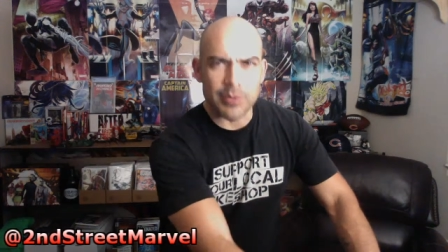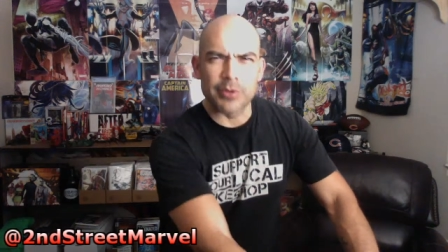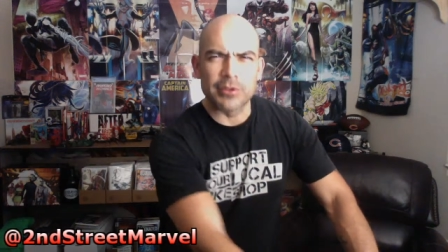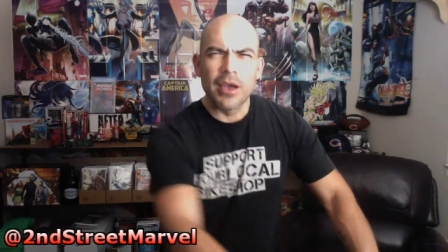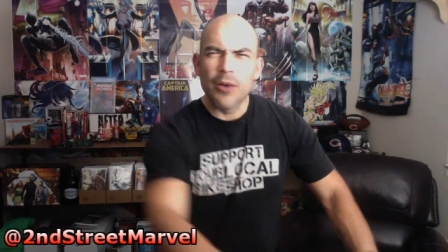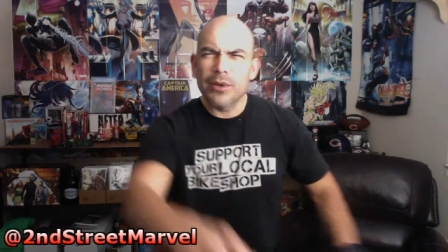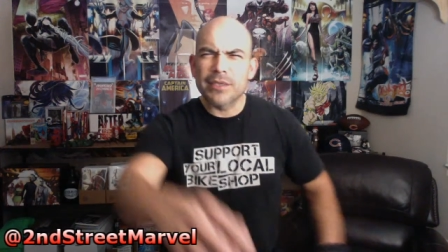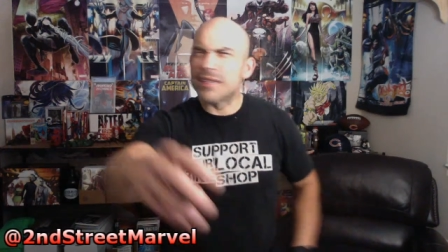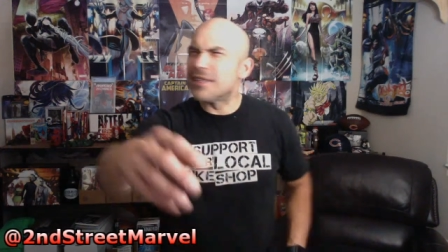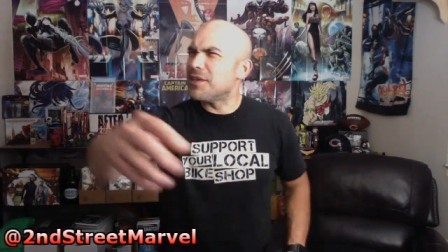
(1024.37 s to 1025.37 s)
of those, what is
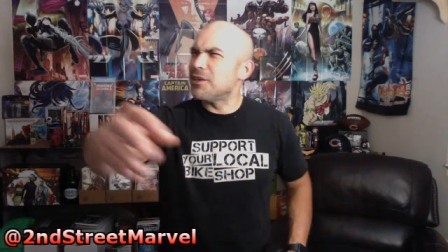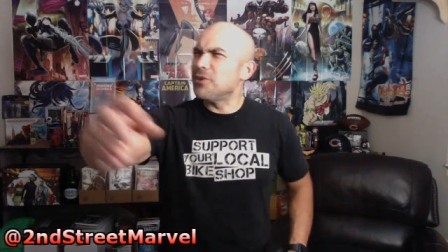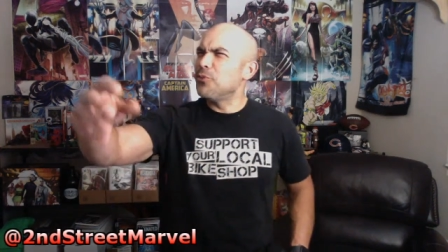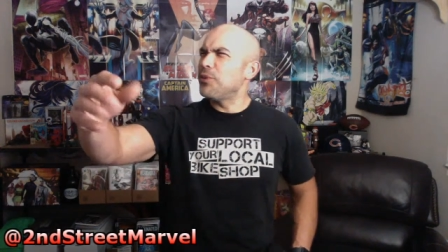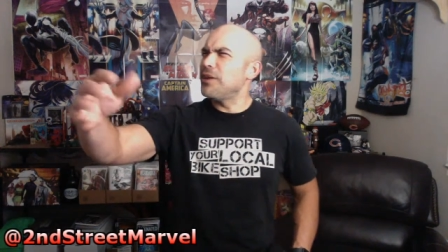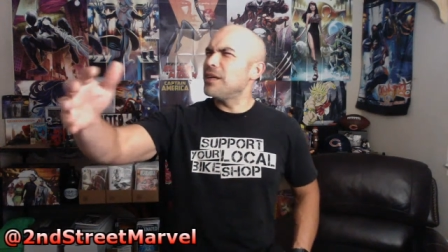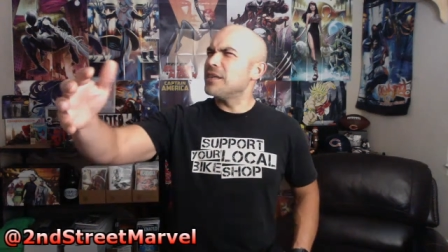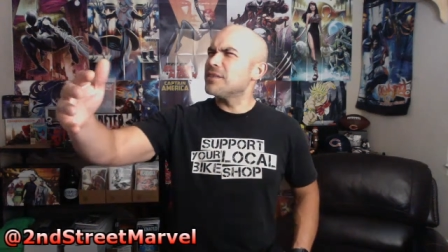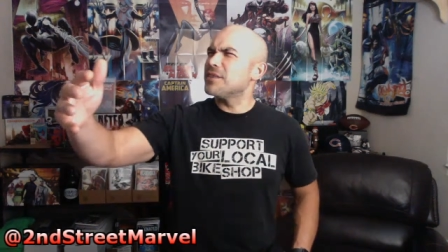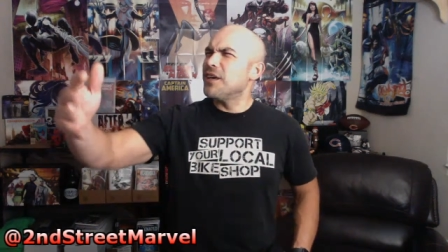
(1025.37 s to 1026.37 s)
it, the
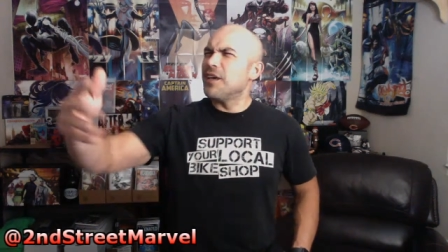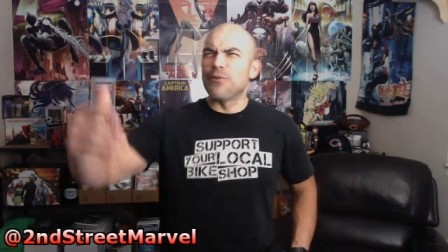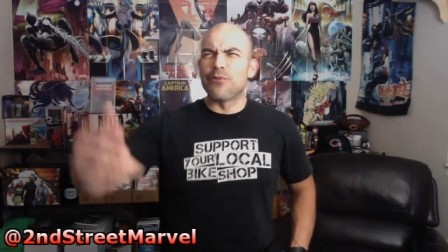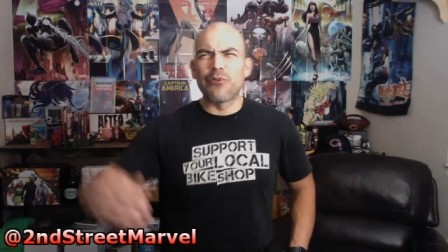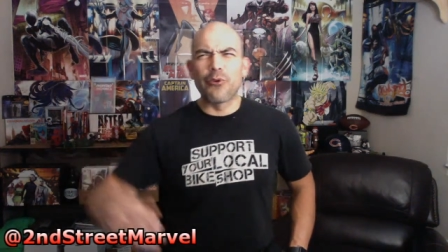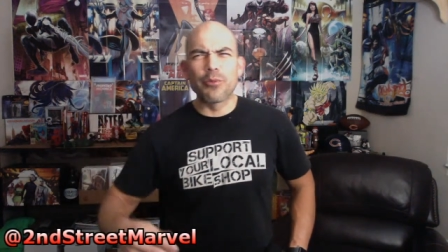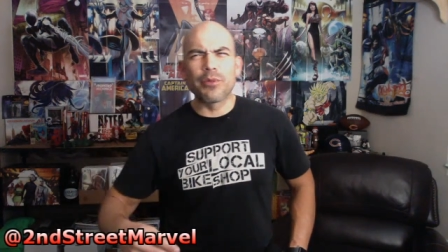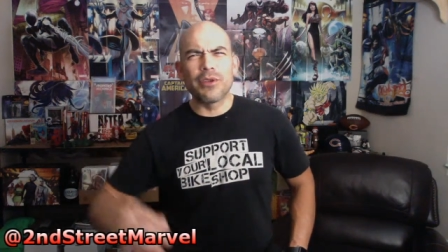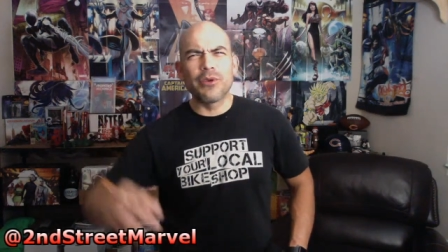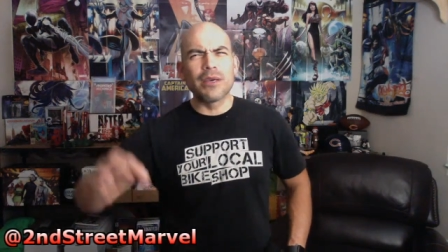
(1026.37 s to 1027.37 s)
UPS informed,
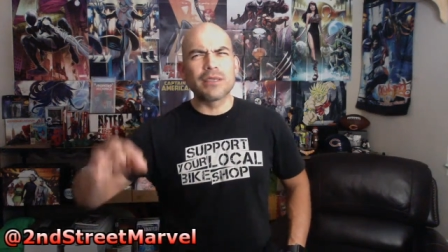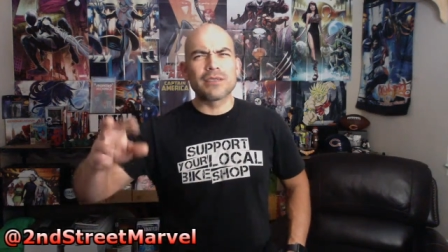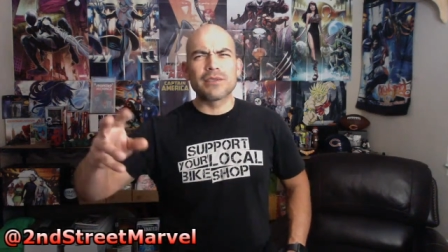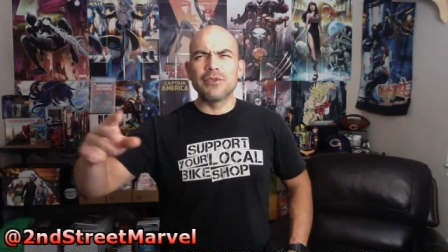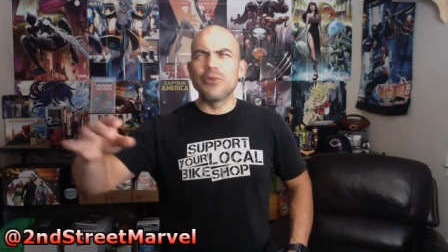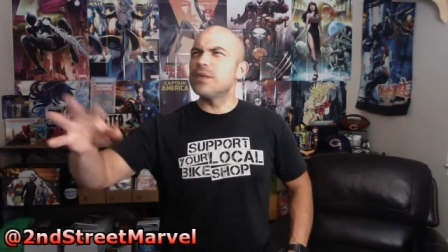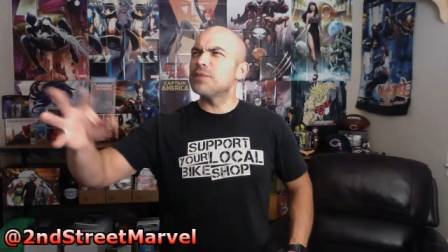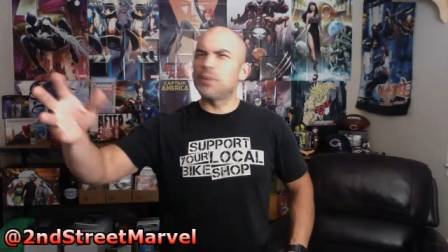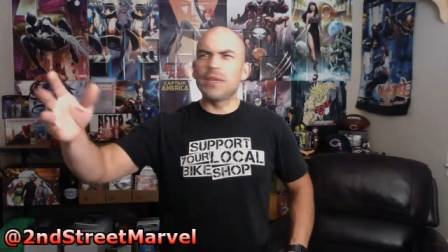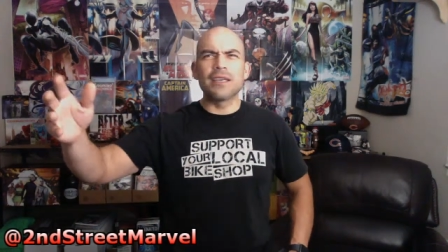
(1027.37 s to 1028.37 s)

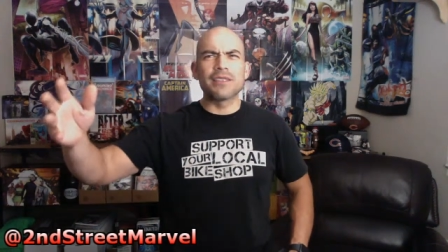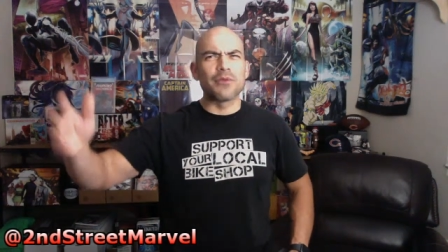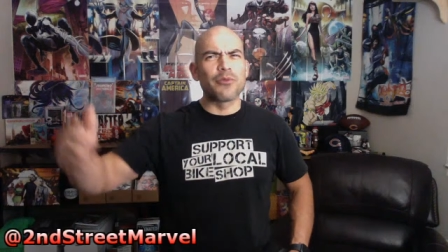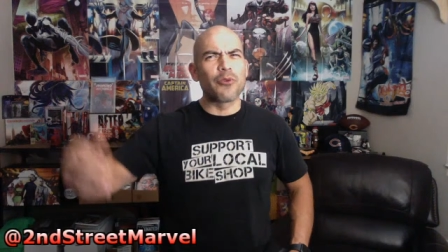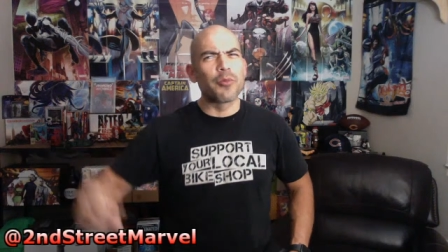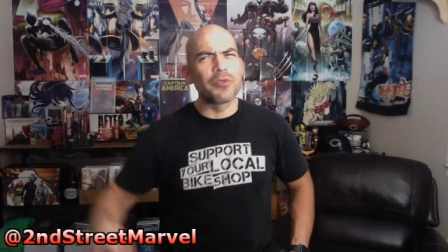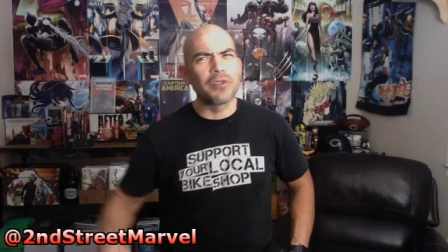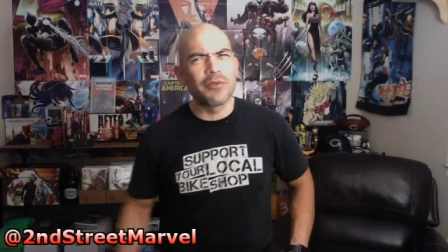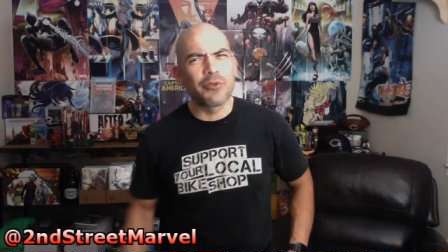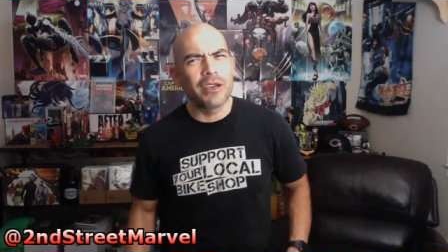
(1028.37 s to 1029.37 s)
USPS informed
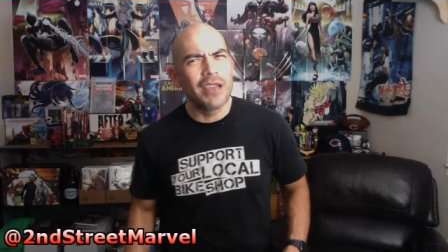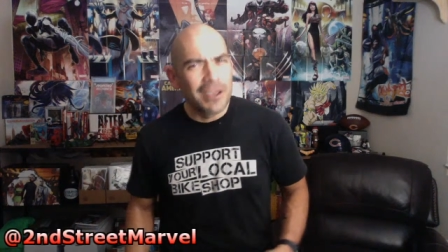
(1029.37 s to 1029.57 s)
delivery.